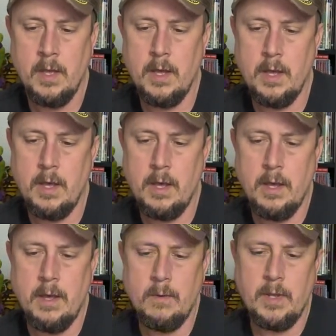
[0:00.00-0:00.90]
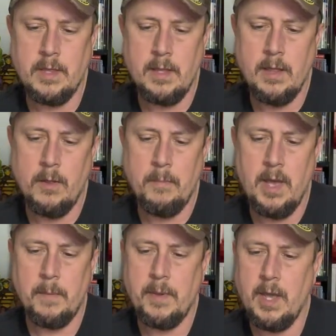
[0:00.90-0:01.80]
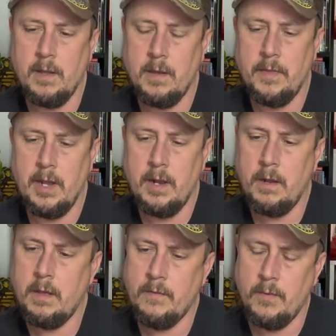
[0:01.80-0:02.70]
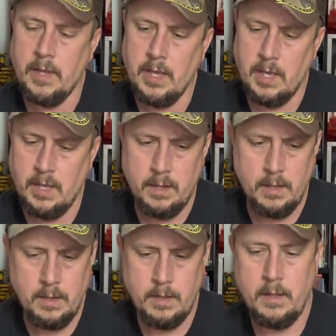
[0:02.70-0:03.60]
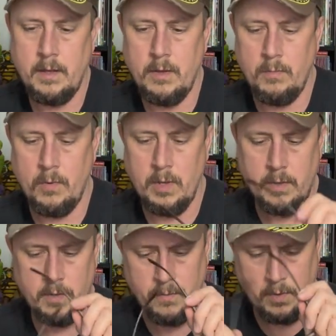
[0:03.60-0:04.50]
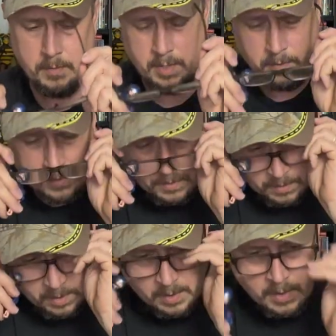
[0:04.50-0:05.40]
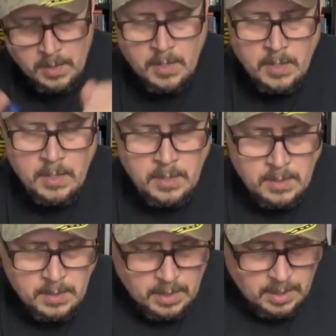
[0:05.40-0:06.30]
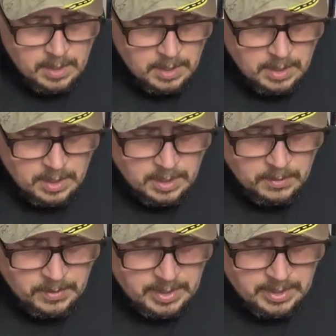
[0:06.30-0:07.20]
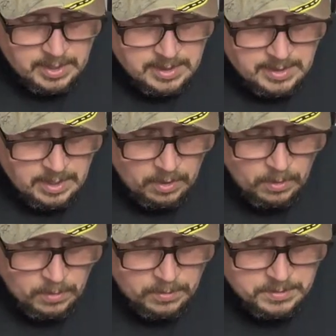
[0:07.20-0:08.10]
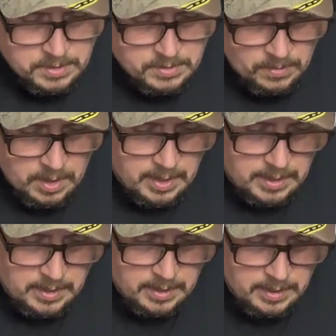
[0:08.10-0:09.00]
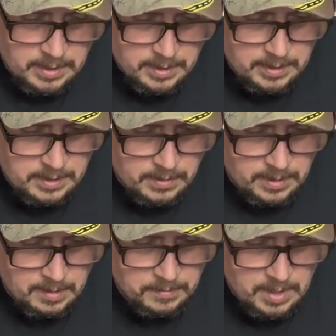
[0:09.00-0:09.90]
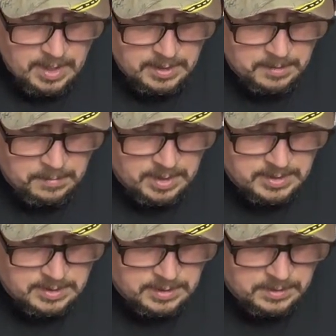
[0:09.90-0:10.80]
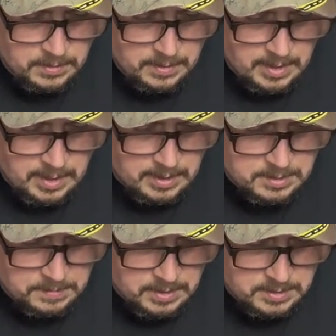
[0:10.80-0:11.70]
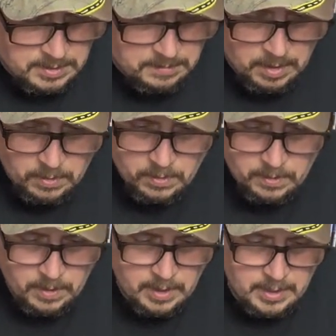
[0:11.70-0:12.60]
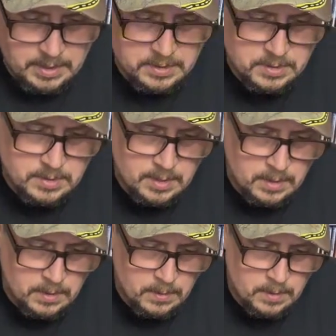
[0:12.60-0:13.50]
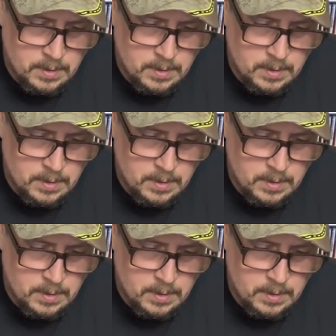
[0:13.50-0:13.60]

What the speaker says: We'll get that little backpack on there if we can. Oh boy, I don't know if we're gonna be able to. We got to hit that hole just right, you know, and I'm not the best at doing that, especially in my older age. So